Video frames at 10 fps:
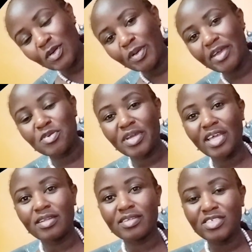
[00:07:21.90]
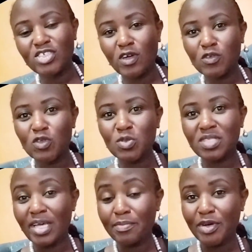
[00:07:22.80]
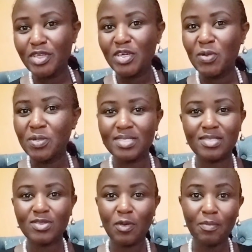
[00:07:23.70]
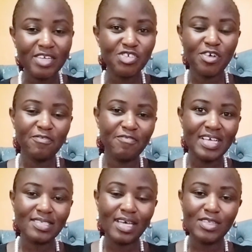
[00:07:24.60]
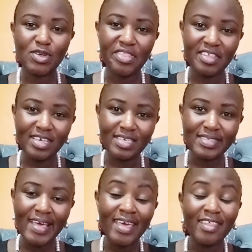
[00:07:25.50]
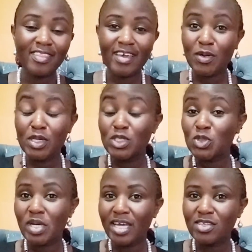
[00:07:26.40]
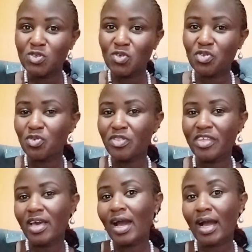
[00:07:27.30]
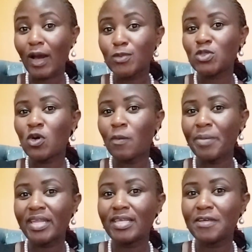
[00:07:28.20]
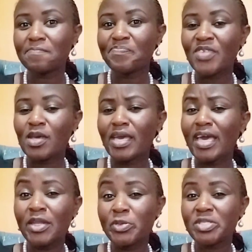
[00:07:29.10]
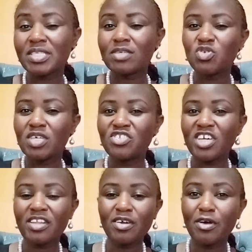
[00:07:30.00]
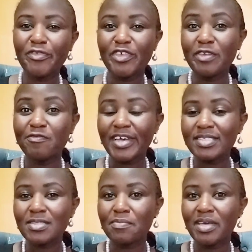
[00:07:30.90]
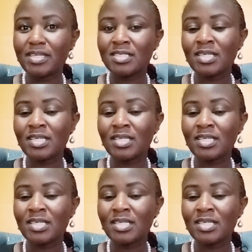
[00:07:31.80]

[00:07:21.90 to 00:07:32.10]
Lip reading: where you can reach out to somebody who is so much conversant on this. They are going to guide you through the account opening, and you start your journey of investment.